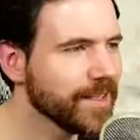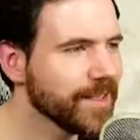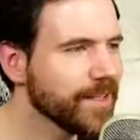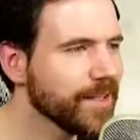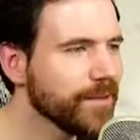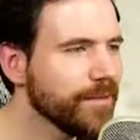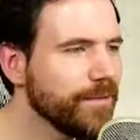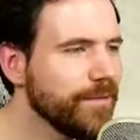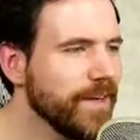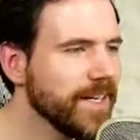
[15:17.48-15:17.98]
The
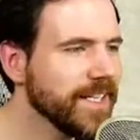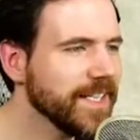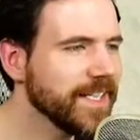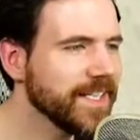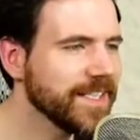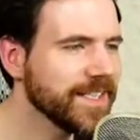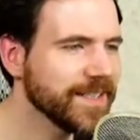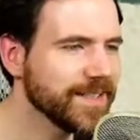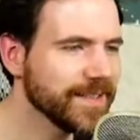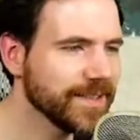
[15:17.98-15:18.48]

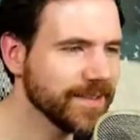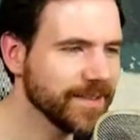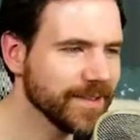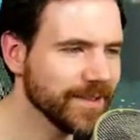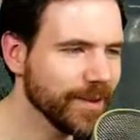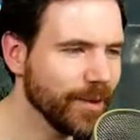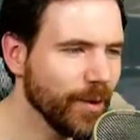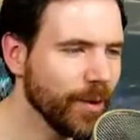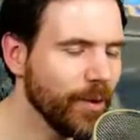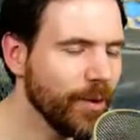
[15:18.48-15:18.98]
fucking
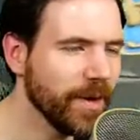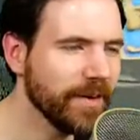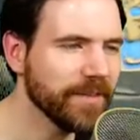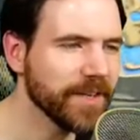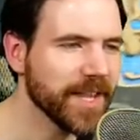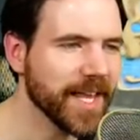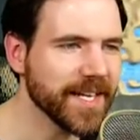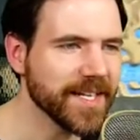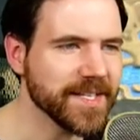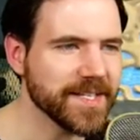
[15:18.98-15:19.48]
whoever
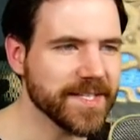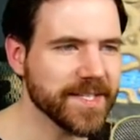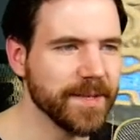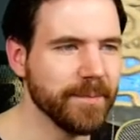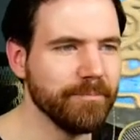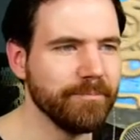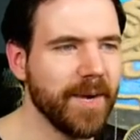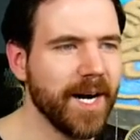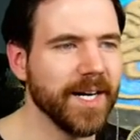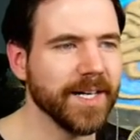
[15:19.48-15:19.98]
that is, the
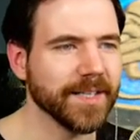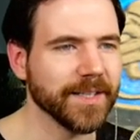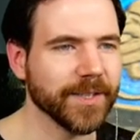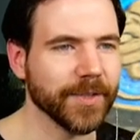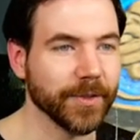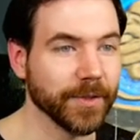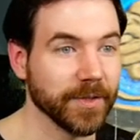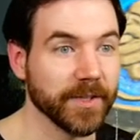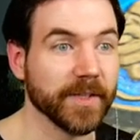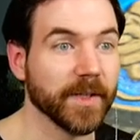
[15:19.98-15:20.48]
monk
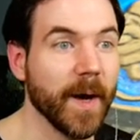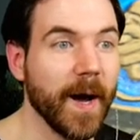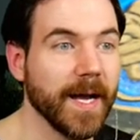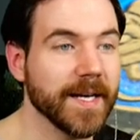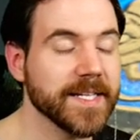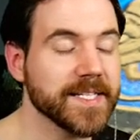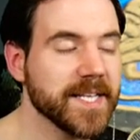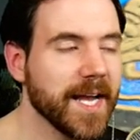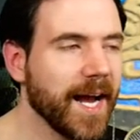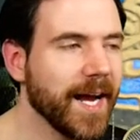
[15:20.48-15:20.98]
or the
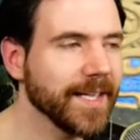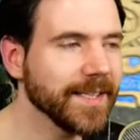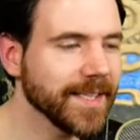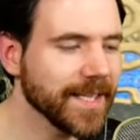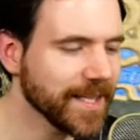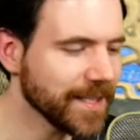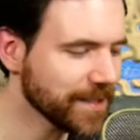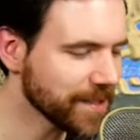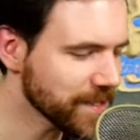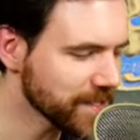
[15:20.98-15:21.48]
goddess
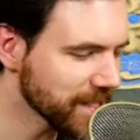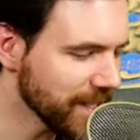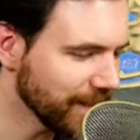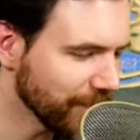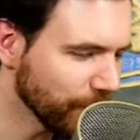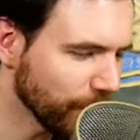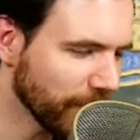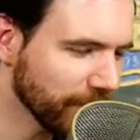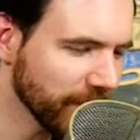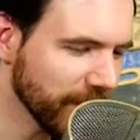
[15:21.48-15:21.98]
Hylia herself,
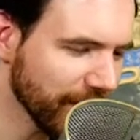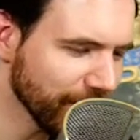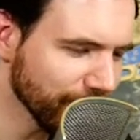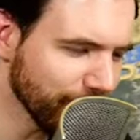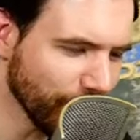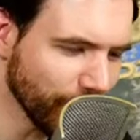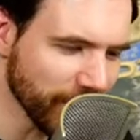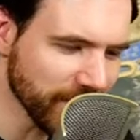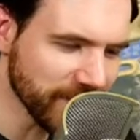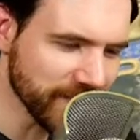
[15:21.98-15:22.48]
whoever that
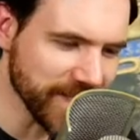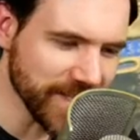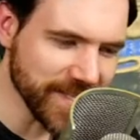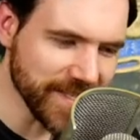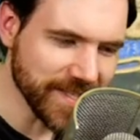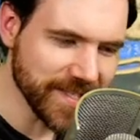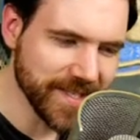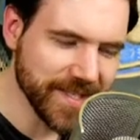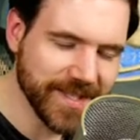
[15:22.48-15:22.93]
voice is,